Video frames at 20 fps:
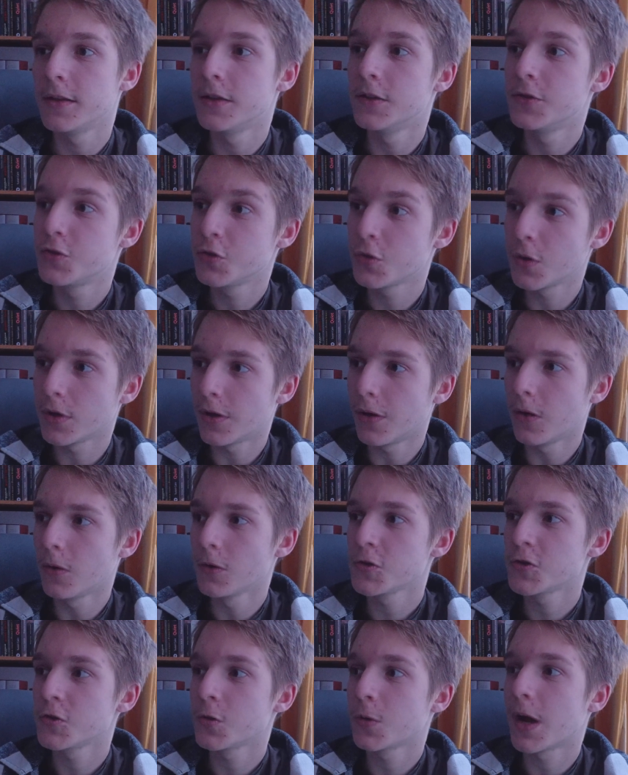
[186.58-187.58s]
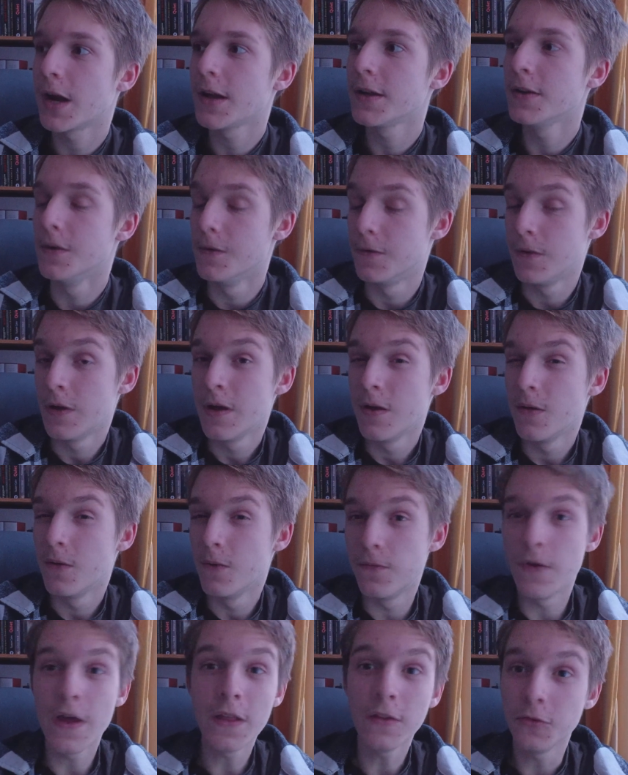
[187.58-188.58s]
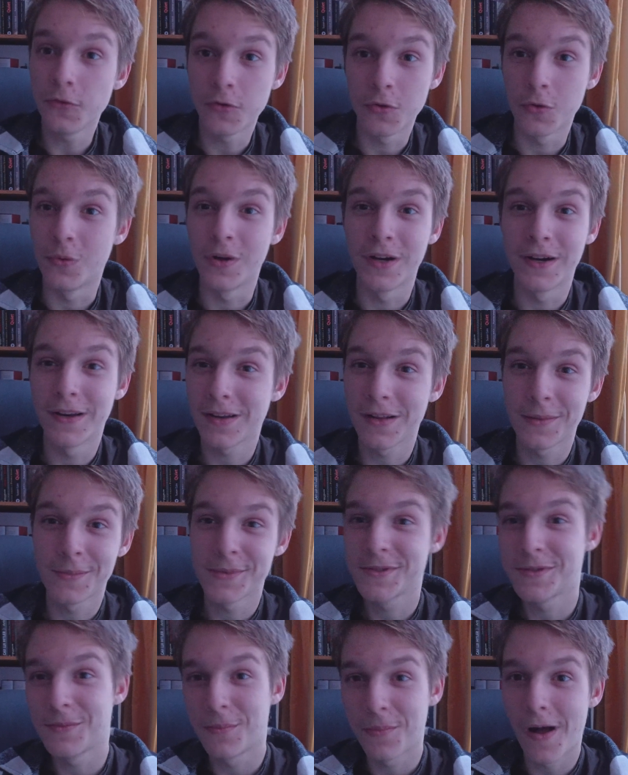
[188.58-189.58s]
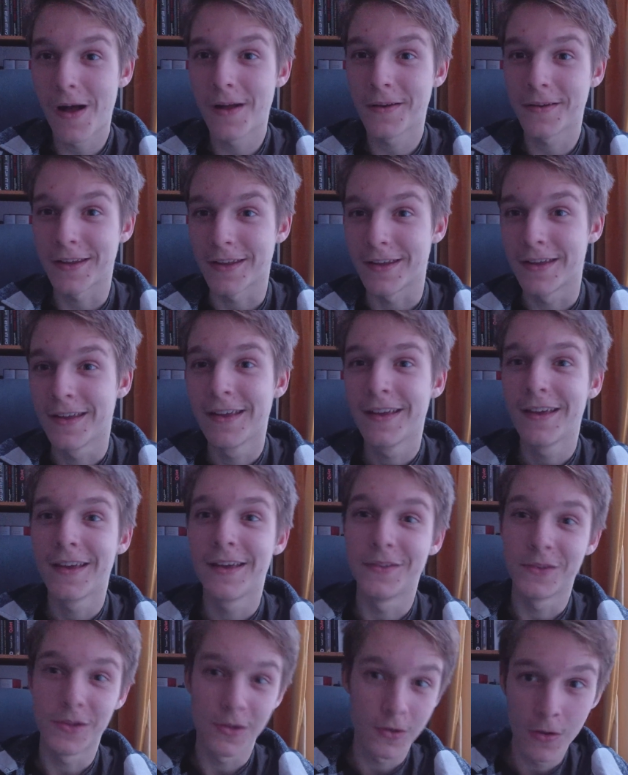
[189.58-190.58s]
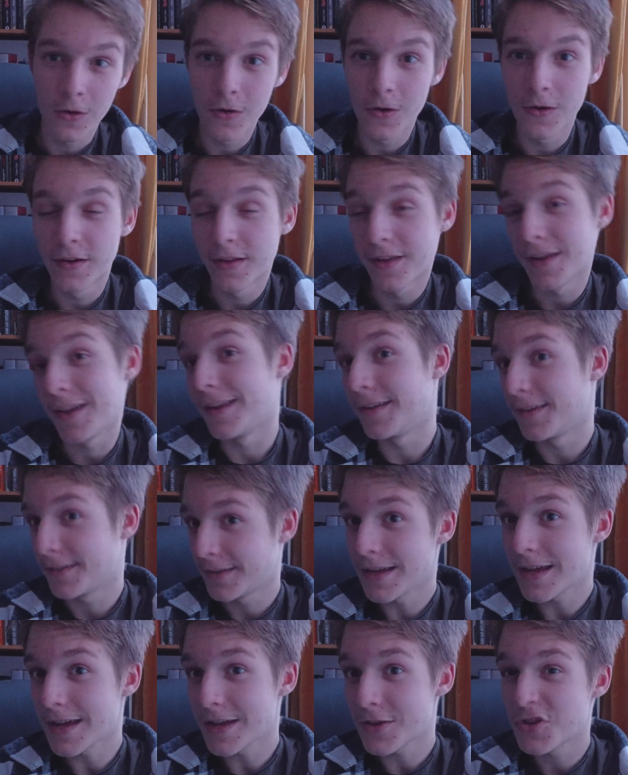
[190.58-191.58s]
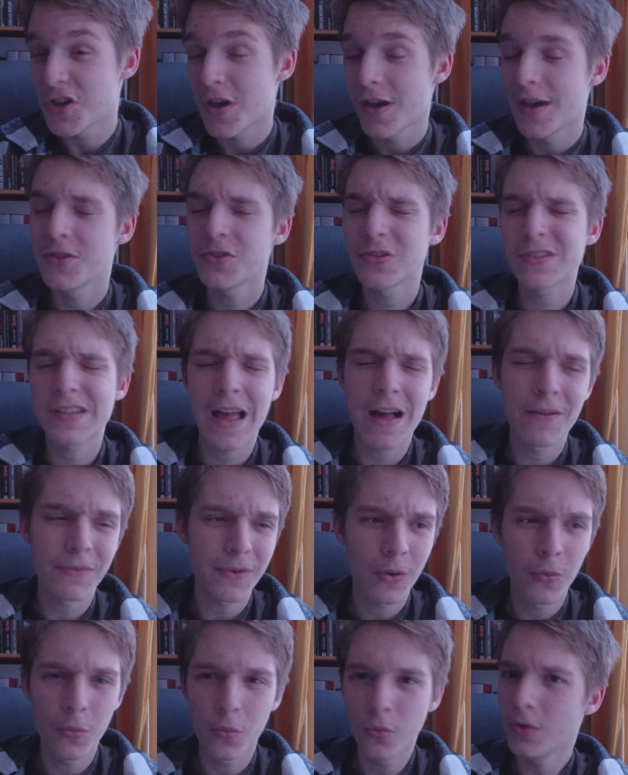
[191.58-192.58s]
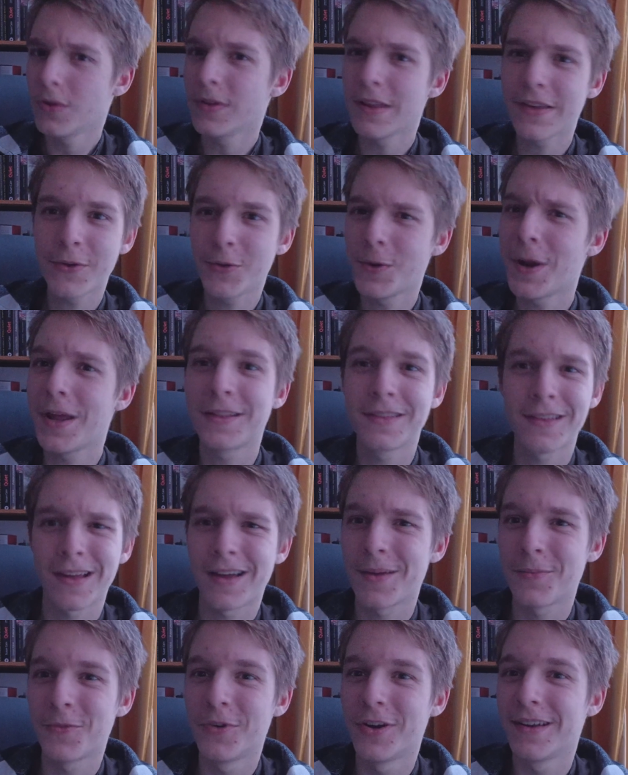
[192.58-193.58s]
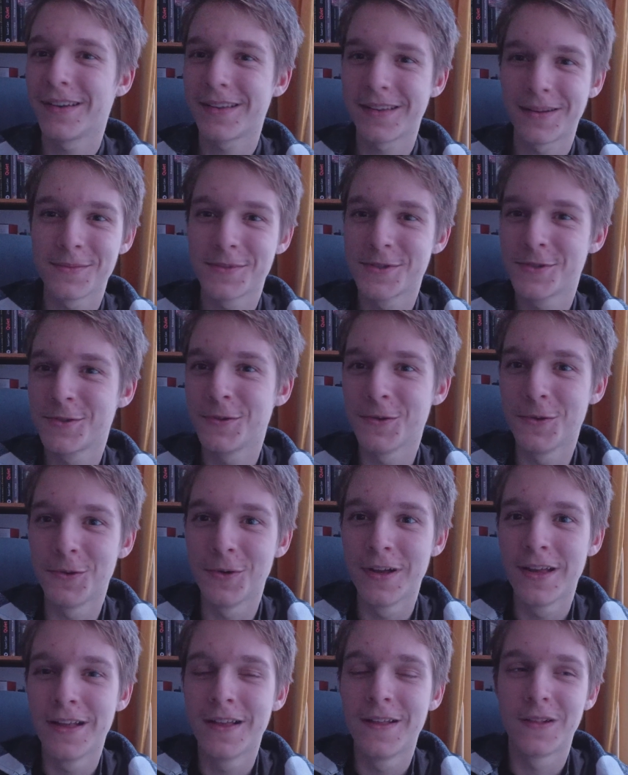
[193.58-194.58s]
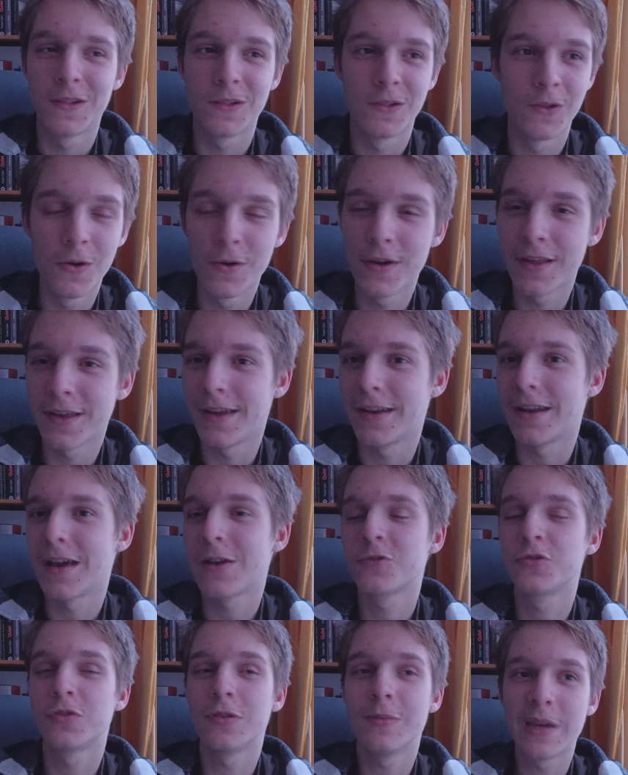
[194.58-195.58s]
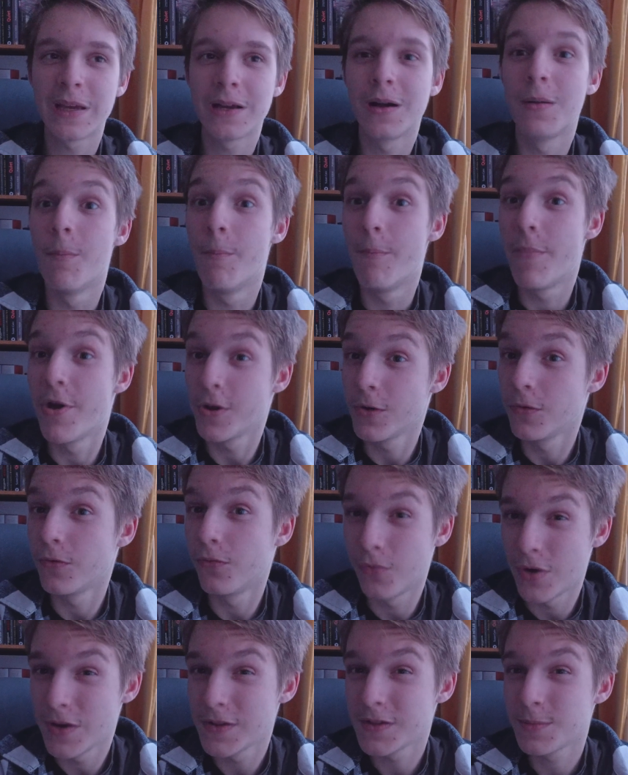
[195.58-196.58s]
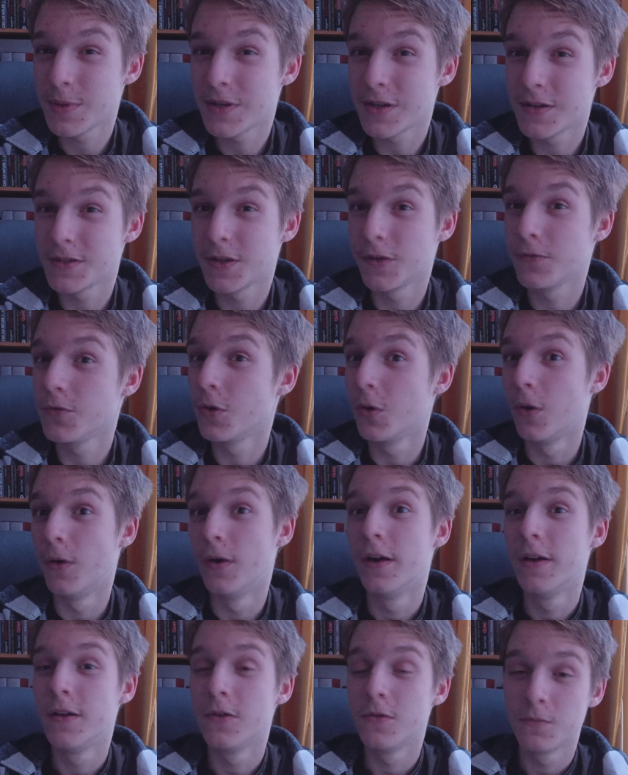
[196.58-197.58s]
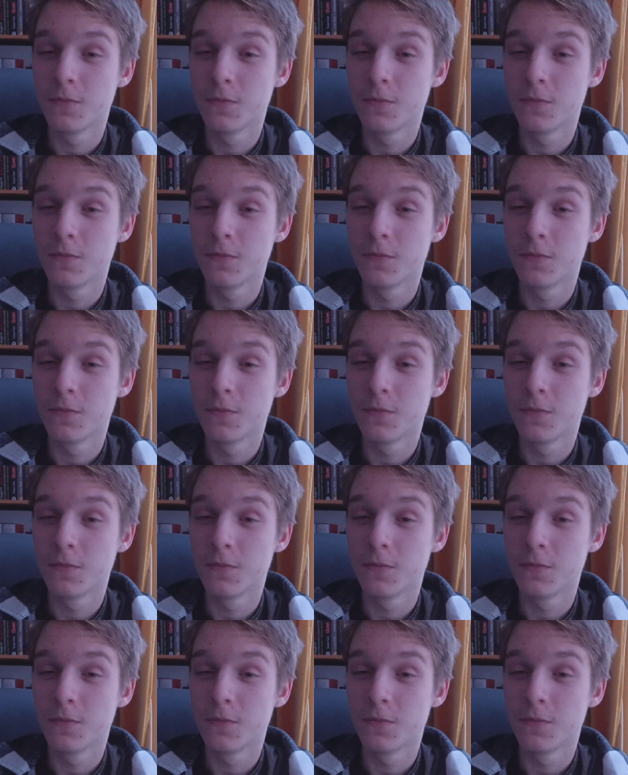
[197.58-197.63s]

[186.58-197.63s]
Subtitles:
and that you can also kind of vent to when it comes to botany and learn and teach and just have a really great time when it comes to learning and actually become better friends because of your